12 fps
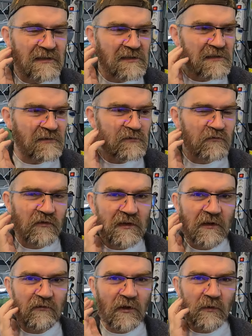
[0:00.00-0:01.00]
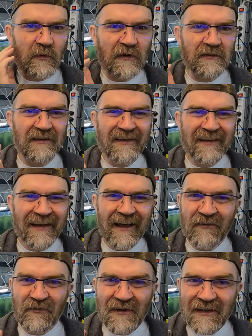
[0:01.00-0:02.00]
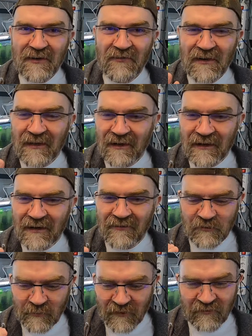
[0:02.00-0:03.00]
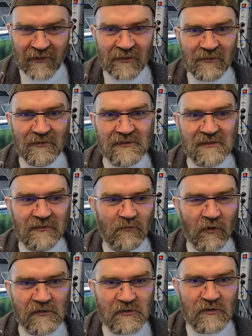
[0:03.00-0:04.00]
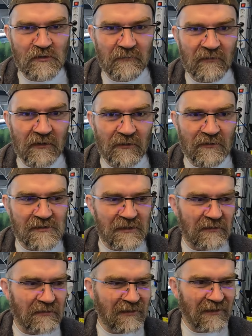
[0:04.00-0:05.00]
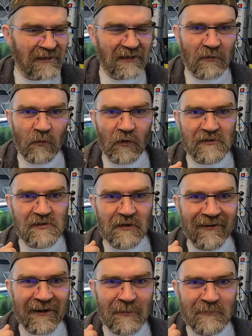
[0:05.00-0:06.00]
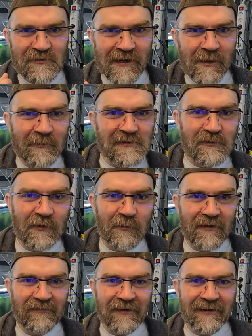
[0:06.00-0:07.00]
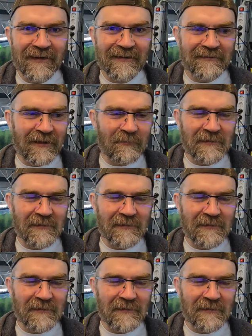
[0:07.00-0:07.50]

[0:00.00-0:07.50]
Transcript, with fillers: It's just really, really weird, and really, really hard to make videos and watch YouTube videos and watch crime dramas with the wife at night time.